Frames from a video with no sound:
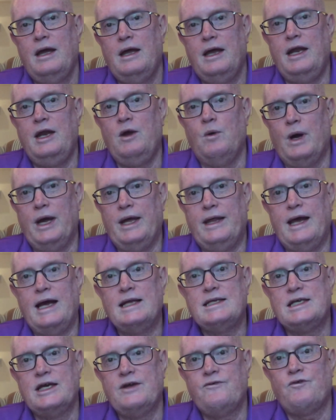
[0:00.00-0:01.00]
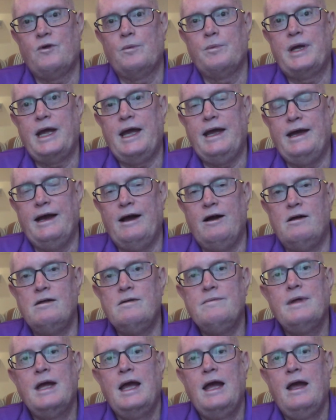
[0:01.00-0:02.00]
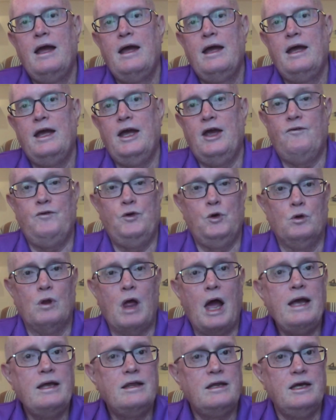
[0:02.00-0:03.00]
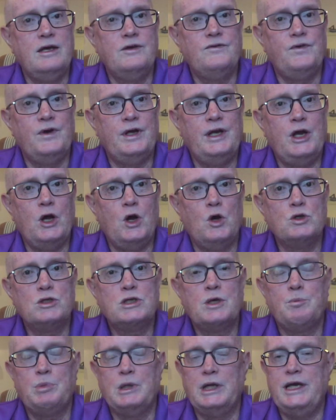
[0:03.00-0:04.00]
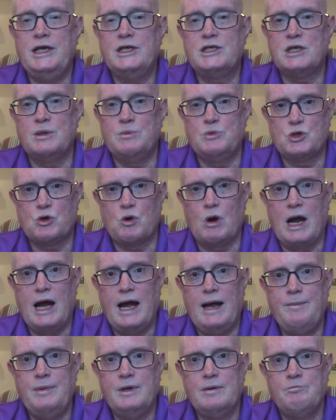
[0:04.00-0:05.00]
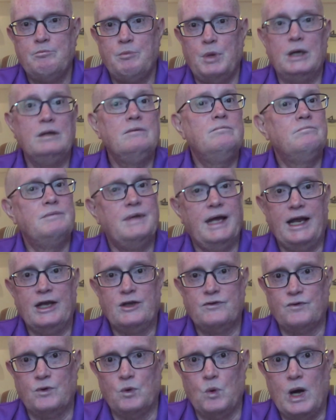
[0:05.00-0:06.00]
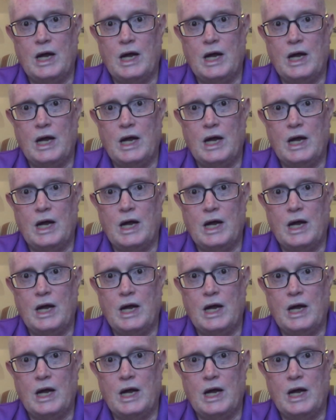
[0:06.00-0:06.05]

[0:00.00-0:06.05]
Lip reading: Anyway, that's it from KL. If you like these videos, please subscribe. But thanks for